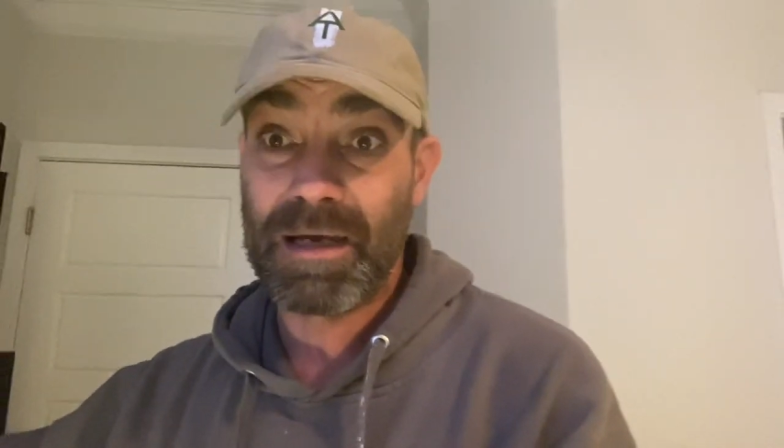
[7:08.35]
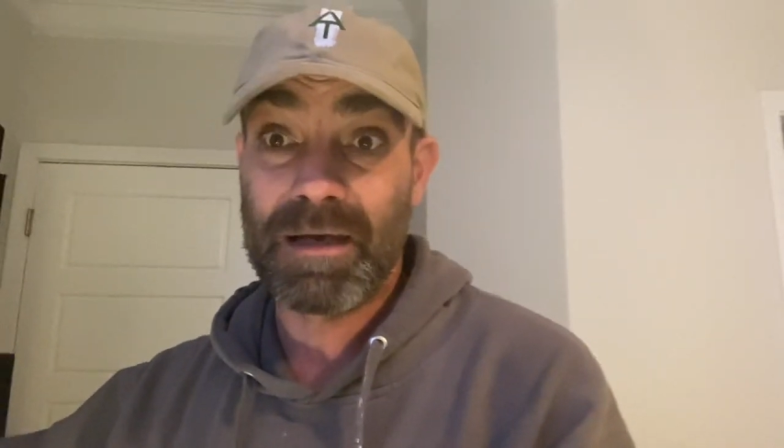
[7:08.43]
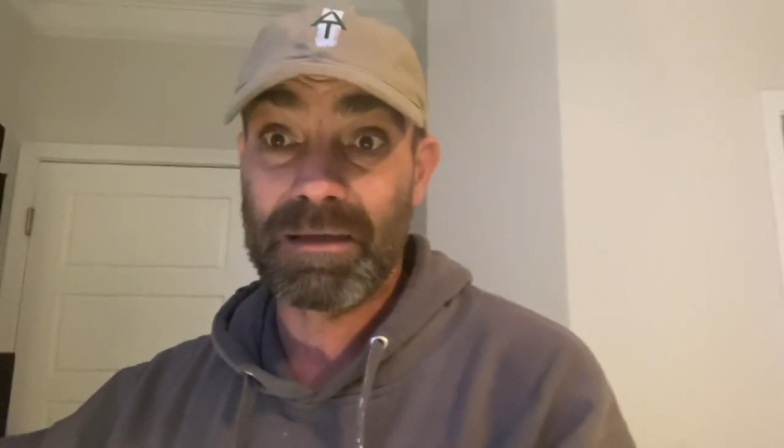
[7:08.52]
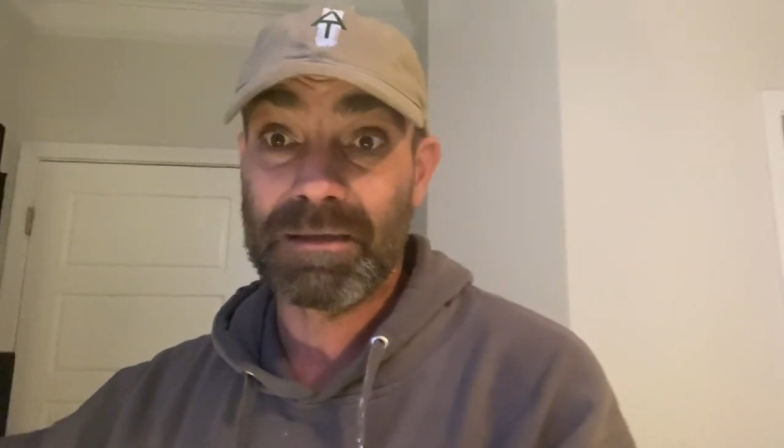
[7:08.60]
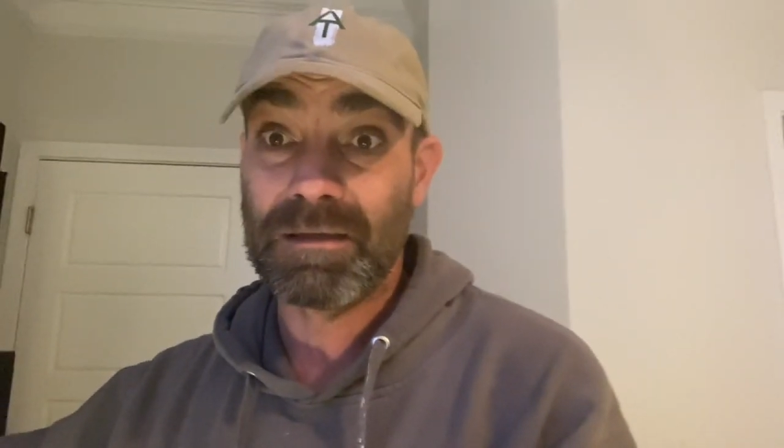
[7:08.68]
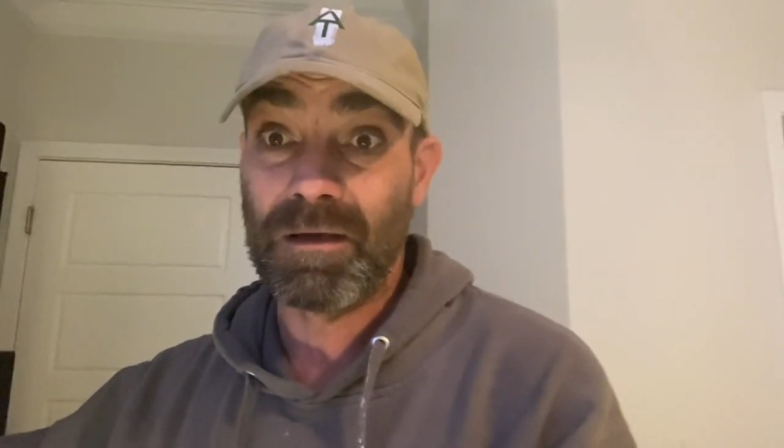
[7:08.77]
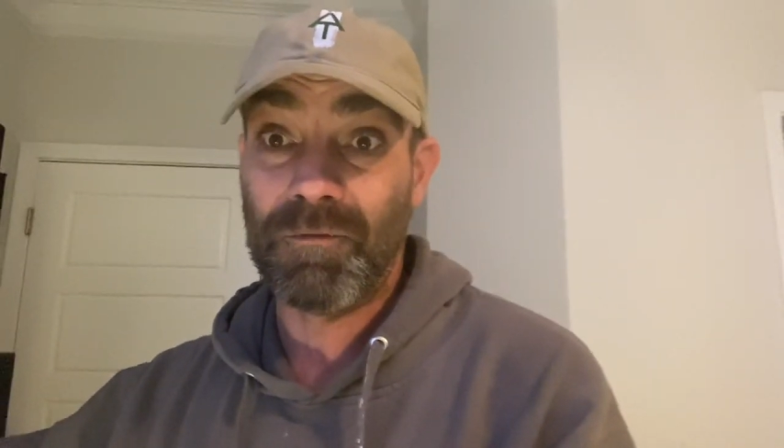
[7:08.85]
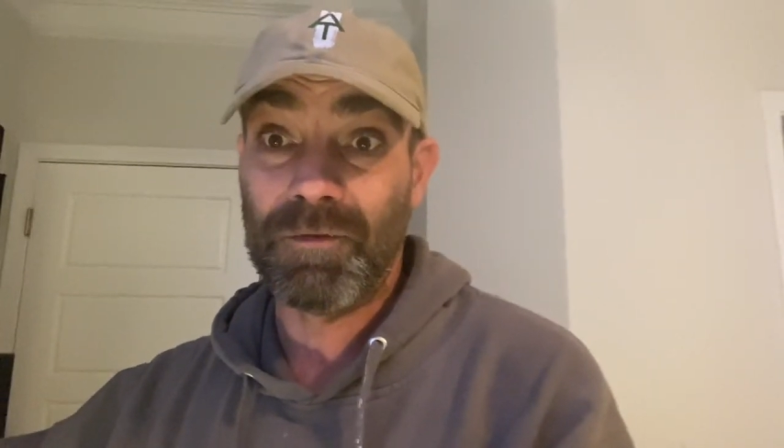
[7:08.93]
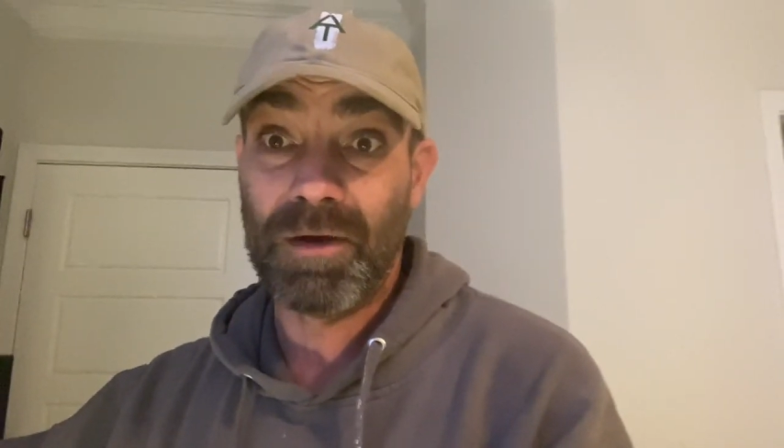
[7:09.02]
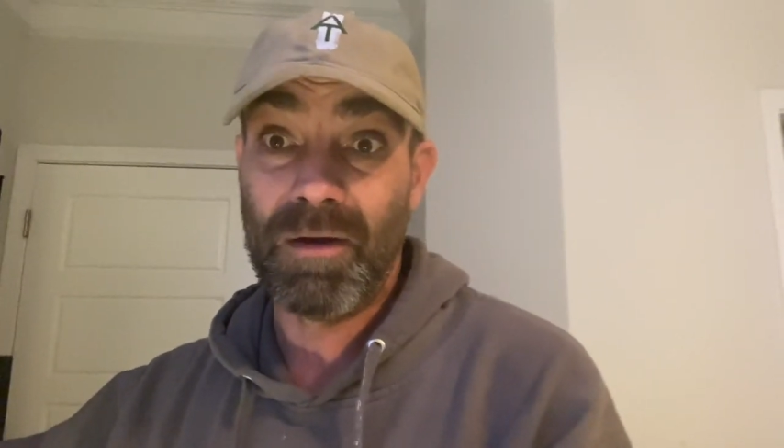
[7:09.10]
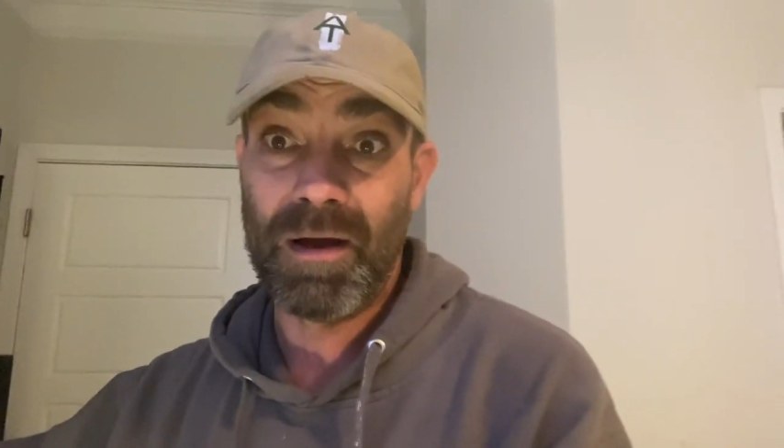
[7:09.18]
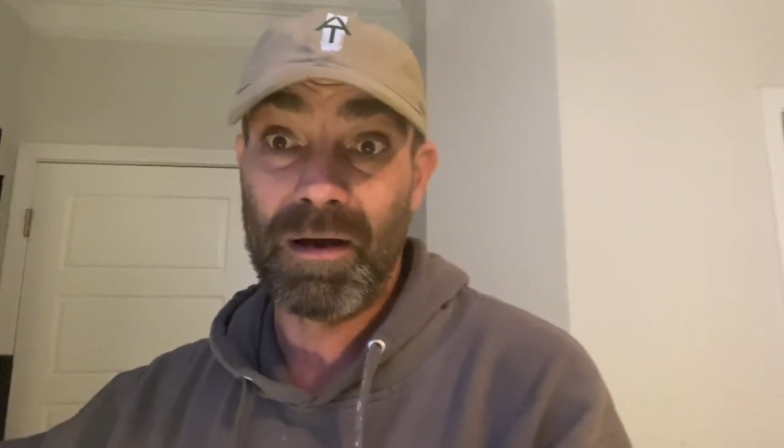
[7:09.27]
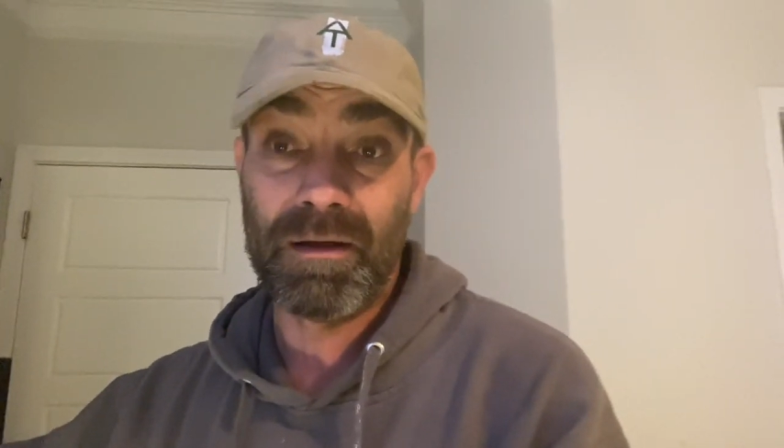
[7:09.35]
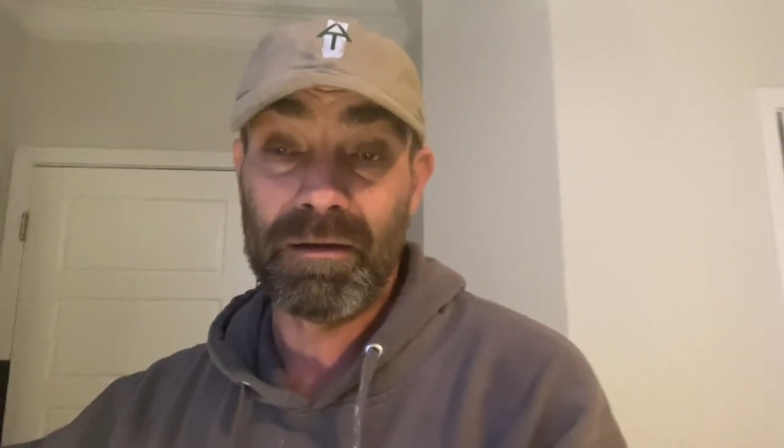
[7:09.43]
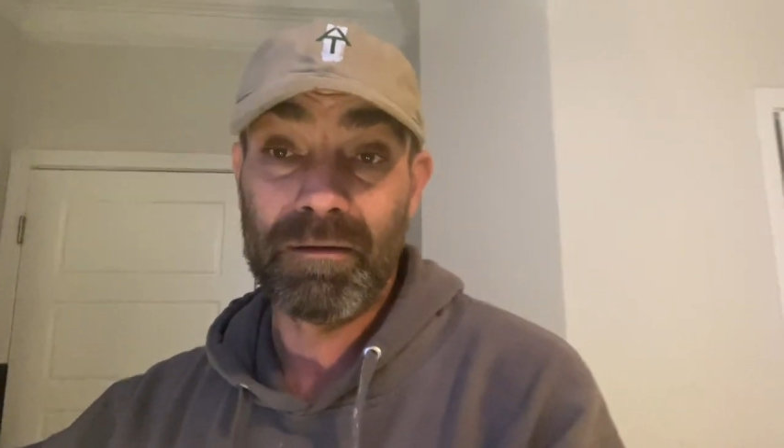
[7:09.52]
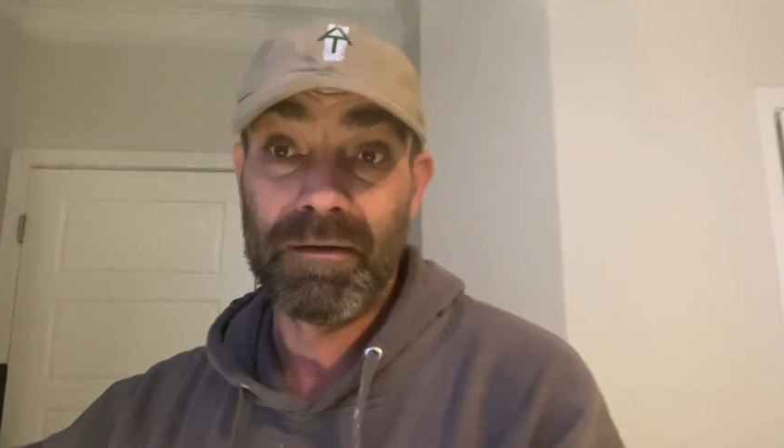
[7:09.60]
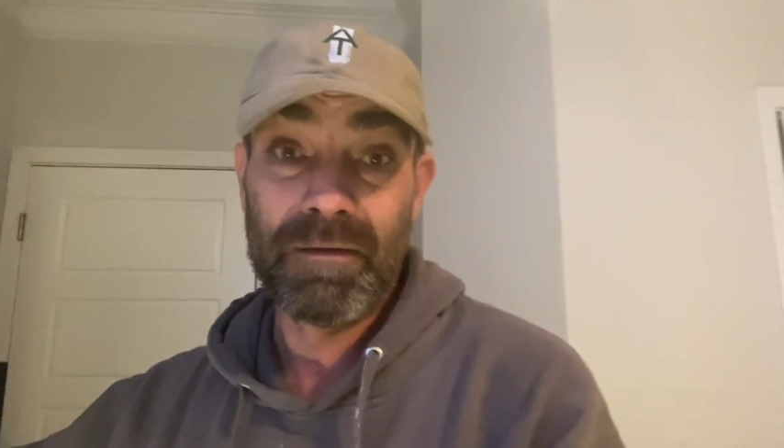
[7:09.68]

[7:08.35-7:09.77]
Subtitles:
kind of stuff, you know, how to